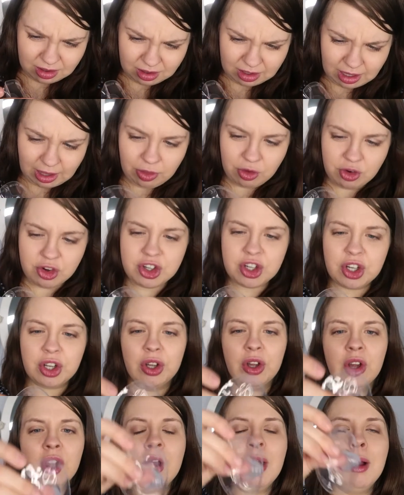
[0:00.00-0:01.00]
Yeah, there's
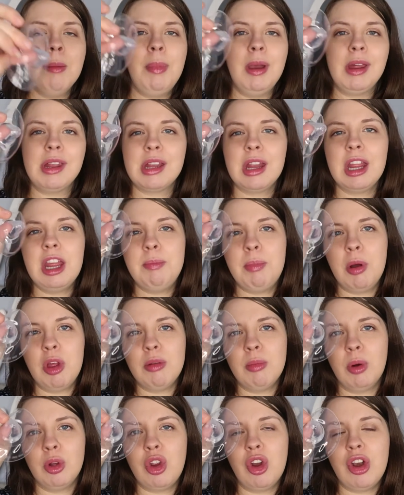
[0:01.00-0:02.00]
two. Basically, you put
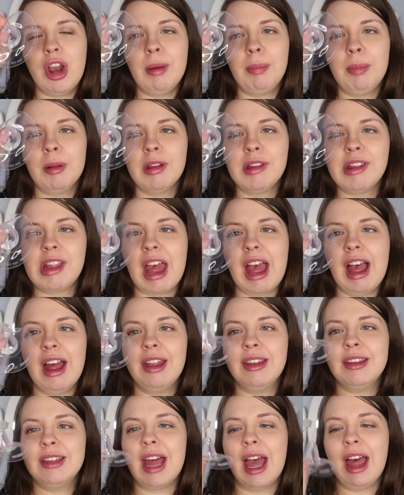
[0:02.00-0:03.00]
them on your nipples,
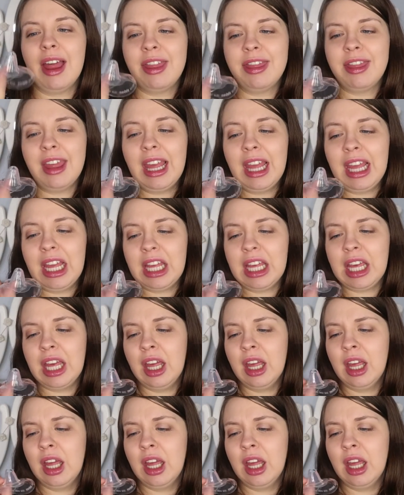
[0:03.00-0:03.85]
and I think